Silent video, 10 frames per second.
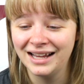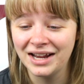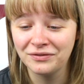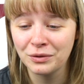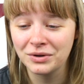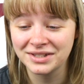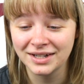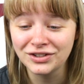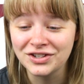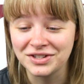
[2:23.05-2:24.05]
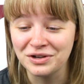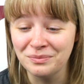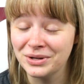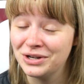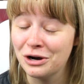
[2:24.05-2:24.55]
Everyone touches you,
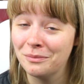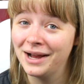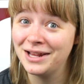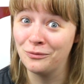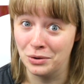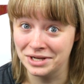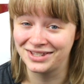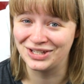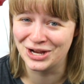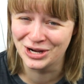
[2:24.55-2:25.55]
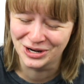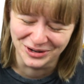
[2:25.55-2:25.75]
but nobody wants you.